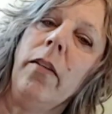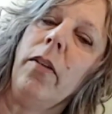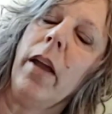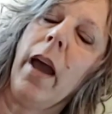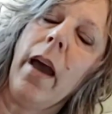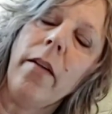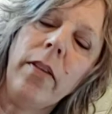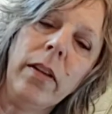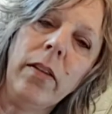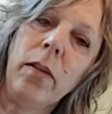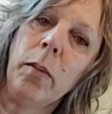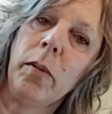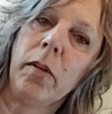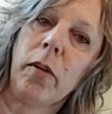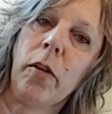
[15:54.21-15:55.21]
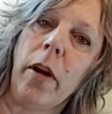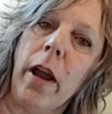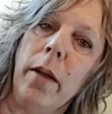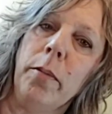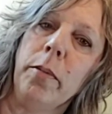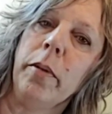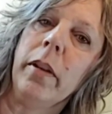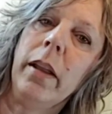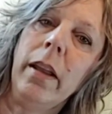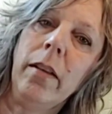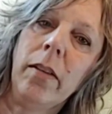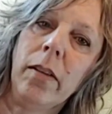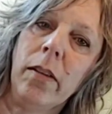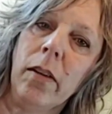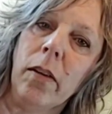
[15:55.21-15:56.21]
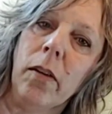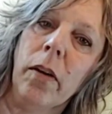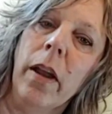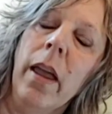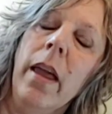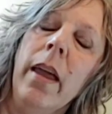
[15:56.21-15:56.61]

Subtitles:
If you haven't subscribed, please do.